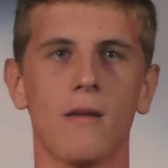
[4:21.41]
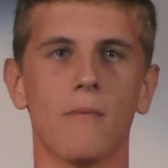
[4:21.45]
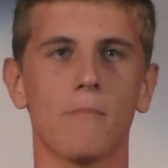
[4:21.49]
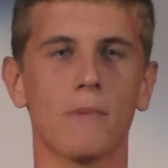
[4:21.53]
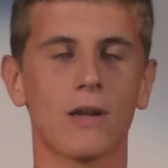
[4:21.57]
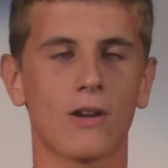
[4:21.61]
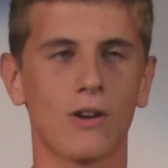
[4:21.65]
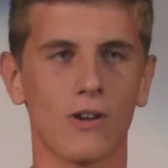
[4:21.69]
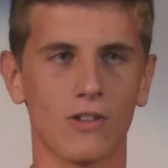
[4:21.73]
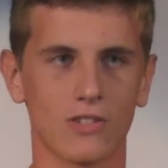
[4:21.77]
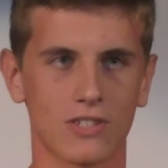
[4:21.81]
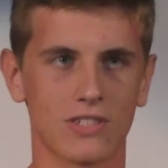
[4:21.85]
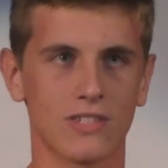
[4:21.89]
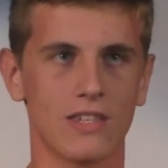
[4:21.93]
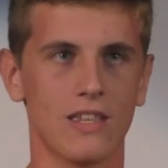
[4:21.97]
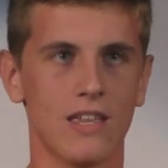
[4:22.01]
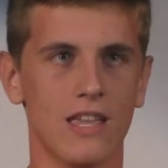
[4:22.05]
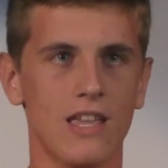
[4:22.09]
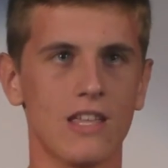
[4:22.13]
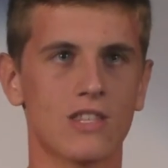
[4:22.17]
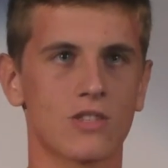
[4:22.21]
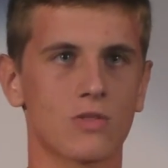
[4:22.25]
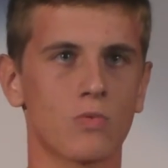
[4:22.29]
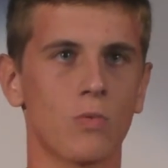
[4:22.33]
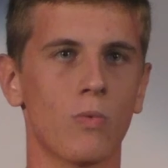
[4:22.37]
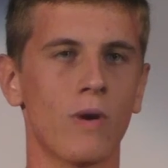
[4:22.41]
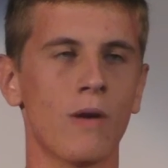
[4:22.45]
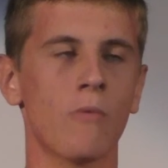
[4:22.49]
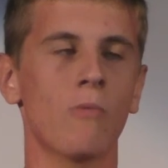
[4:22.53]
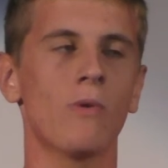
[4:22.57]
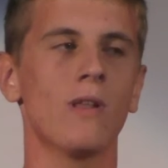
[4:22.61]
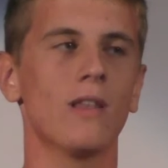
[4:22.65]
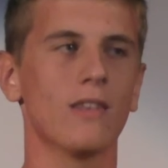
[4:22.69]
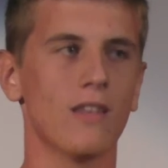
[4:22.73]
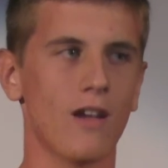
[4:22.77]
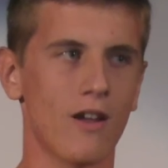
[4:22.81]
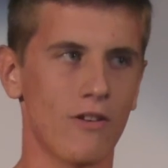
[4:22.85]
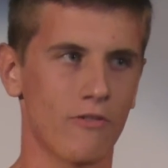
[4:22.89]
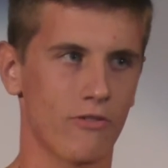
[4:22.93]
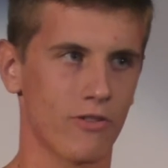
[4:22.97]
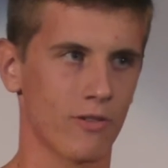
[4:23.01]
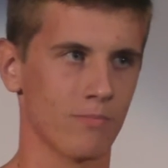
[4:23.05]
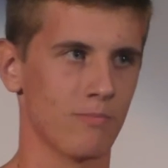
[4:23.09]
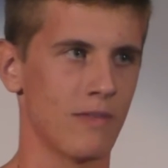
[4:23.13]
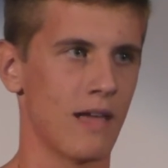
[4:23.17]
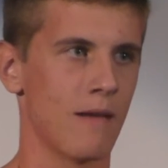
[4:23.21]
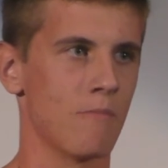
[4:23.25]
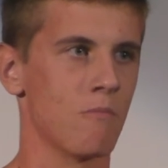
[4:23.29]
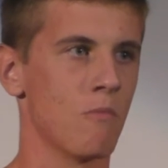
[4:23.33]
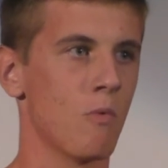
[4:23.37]
Because it's when we learn
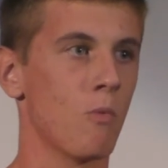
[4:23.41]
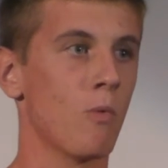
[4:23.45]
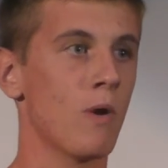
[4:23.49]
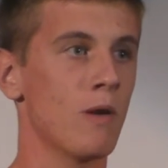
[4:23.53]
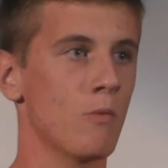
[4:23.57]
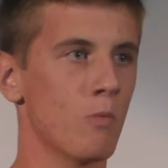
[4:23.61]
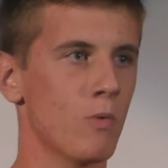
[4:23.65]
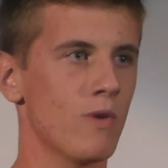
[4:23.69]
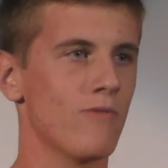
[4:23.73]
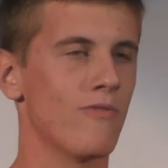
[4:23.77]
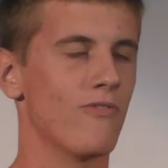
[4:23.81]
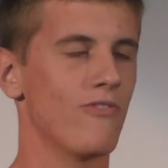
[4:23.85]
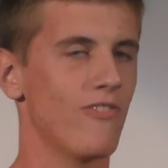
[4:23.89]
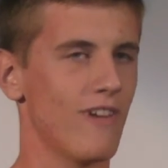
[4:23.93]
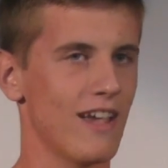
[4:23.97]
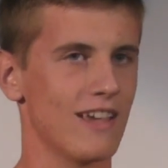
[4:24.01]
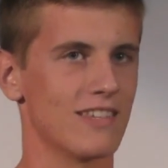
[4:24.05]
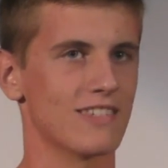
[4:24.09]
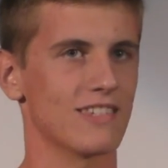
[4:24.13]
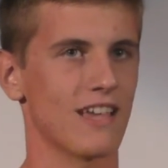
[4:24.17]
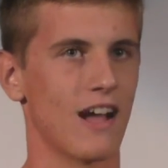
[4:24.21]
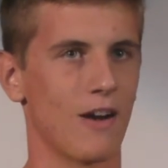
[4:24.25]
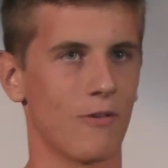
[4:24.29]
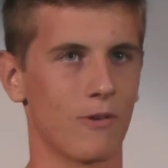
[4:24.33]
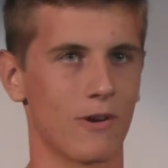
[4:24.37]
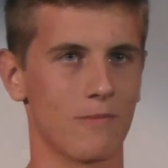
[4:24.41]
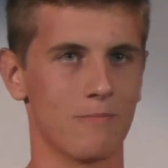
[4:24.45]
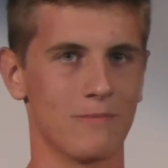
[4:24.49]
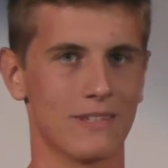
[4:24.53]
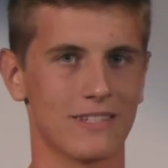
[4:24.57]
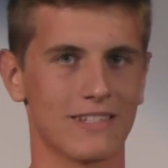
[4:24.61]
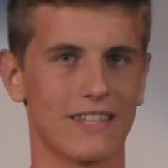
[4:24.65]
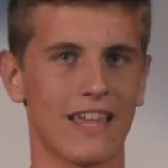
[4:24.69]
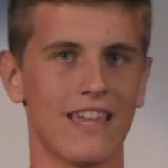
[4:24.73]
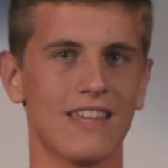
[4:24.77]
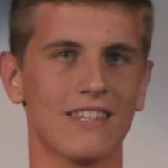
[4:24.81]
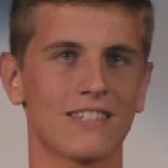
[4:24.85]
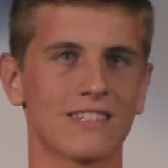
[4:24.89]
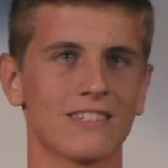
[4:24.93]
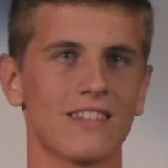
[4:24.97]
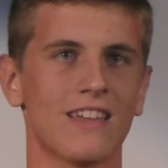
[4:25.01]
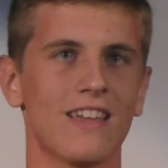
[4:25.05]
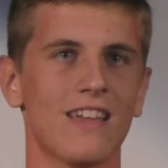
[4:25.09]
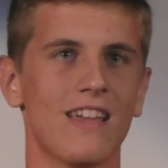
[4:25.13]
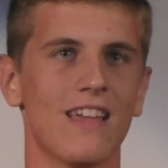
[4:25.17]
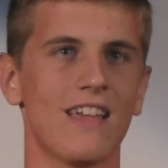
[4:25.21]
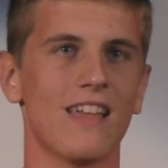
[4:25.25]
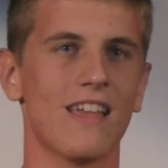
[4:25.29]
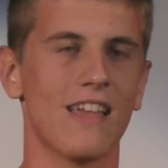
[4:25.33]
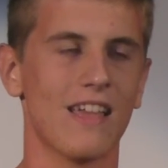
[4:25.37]
from them, when we face our
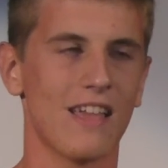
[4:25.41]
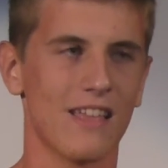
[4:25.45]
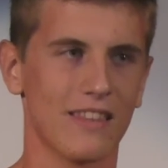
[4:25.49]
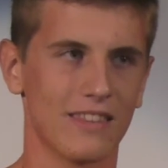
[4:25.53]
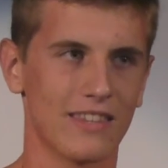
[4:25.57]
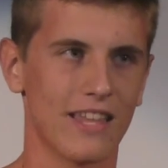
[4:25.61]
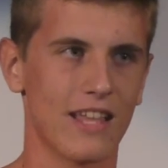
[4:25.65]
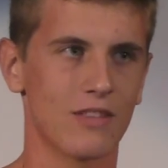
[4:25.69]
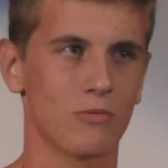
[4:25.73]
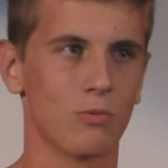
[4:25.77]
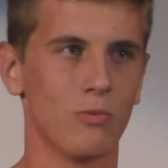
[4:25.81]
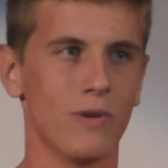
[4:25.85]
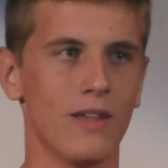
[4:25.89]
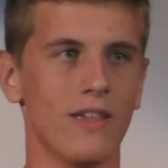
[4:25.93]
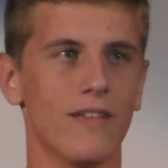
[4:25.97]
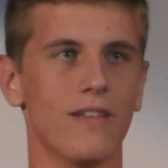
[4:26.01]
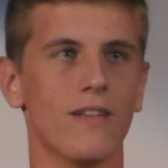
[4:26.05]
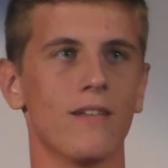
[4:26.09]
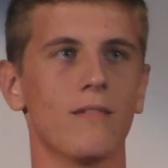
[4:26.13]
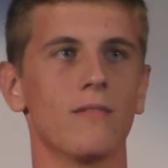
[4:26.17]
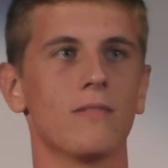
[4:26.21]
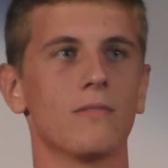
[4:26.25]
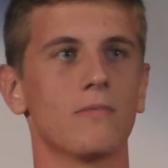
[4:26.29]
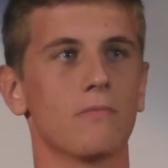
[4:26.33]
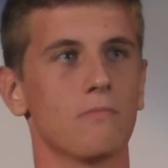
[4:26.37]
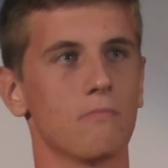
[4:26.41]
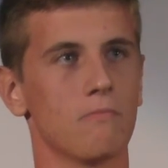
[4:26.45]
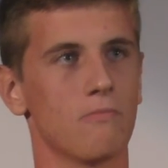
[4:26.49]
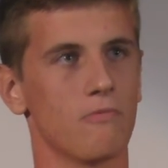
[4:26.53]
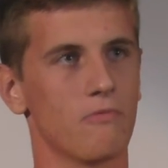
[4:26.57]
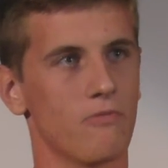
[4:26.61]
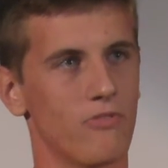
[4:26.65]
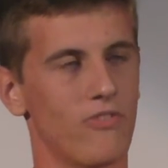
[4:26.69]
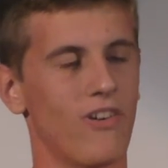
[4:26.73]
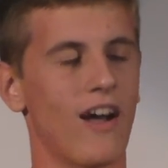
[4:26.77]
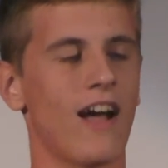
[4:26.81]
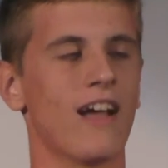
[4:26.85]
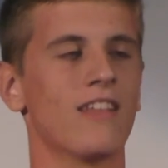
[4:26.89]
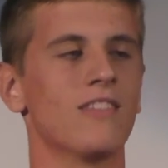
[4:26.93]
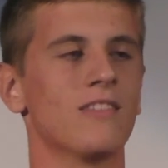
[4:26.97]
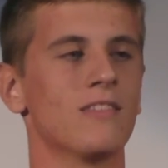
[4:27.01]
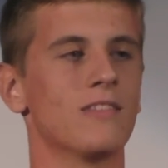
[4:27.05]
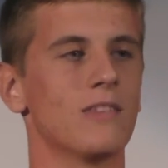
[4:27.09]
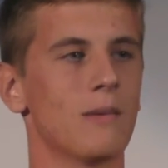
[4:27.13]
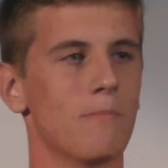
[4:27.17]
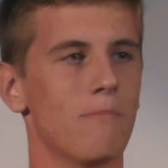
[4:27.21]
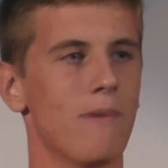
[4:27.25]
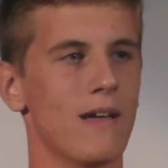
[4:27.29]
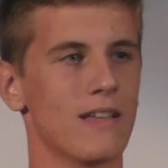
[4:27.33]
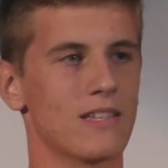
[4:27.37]
mistakes, that we find
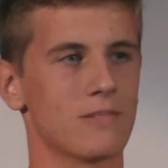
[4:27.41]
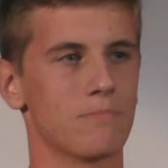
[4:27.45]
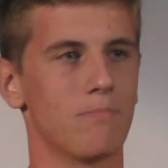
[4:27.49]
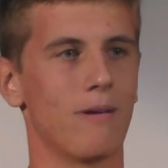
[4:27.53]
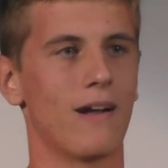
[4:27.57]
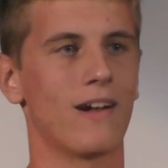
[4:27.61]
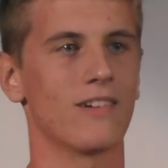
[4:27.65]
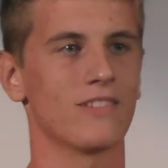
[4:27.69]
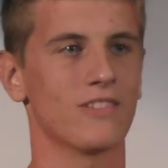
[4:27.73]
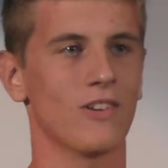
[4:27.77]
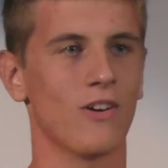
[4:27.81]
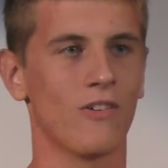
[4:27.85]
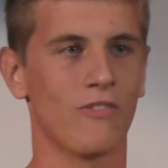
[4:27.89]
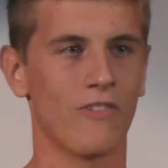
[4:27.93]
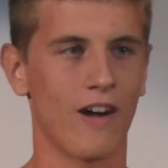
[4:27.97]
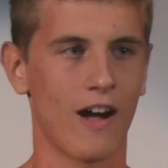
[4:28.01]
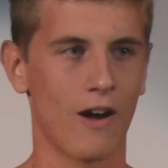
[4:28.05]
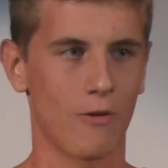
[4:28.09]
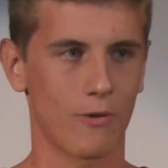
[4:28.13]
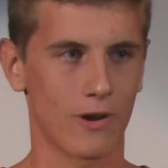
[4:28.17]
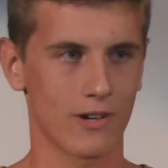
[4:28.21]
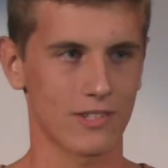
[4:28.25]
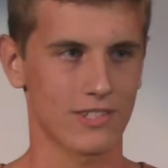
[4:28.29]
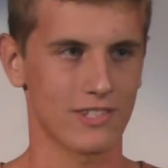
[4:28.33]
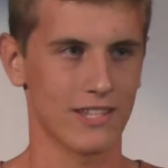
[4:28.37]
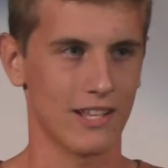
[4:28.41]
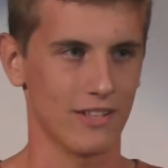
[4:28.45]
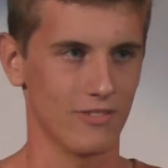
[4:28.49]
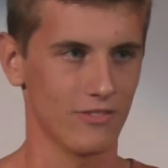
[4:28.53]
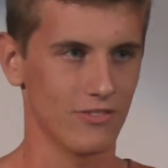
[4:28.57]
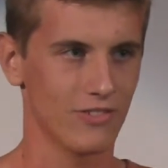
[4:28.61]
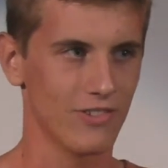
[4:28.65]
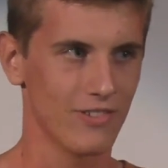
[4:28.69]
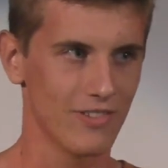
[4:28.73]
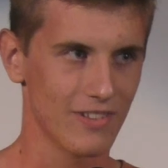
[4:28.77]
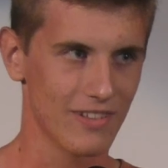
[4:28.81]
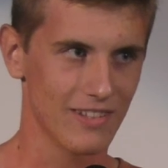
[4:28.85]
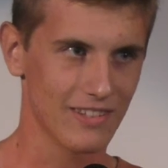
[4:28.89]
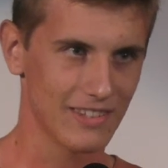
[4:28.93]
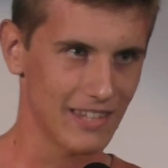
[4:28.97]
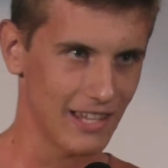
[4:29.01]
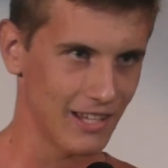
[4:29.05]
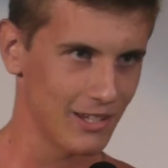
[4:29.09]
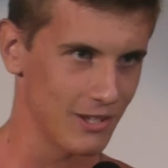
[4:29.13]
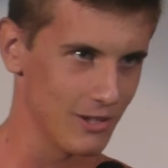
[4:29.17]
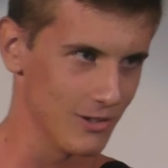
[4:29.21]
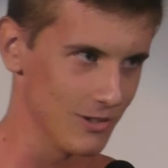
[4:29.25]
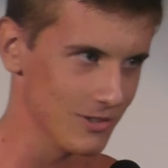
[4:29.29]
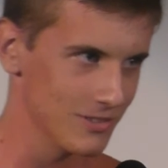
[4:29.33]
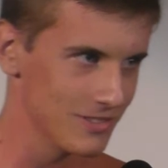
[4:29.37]
the best part of ourselves.
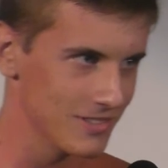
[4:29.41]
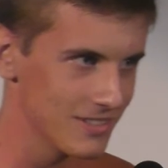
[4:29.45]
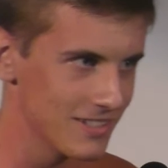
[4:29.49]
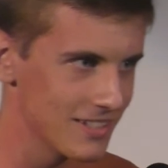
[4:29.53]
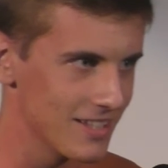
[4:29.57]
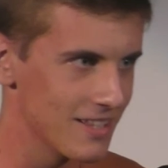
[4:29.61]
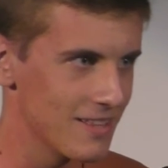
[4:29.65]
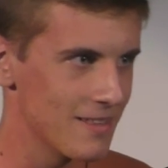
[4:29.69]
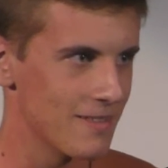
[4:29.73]
Thank you.